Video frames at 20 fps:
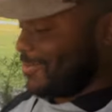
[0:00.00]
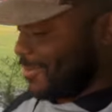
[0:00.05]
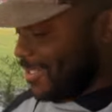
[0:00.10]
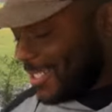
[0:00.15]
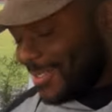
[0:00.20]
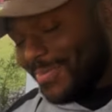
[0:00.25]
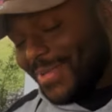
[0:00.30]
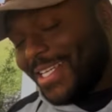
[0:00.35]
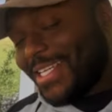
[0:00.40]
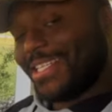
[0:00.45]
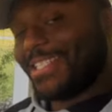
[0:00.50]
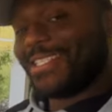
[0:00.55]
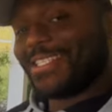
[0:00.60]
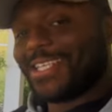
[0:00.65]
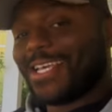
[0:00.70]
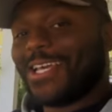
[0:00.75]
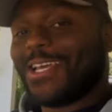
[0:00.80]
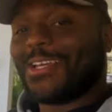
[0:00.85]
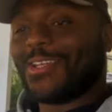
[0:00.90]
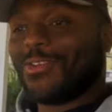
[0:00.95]
which means
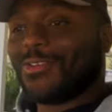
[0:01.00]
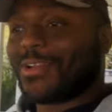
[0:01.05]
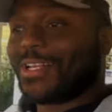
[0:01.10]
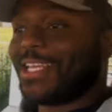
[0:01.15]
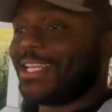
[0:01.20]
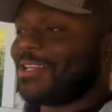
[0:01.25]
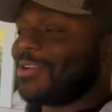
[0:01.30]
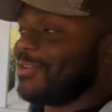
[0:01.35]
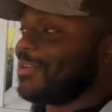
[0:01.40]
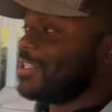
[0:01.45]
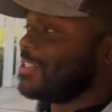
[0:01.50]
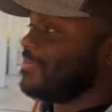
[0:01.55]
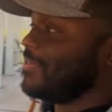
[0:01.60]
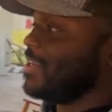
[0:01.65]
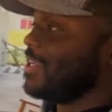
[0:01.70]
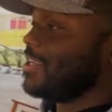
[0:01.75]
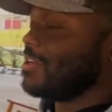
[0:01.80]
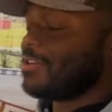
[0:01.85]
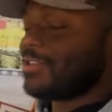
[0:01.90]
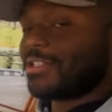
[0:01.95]
you clicked on this video,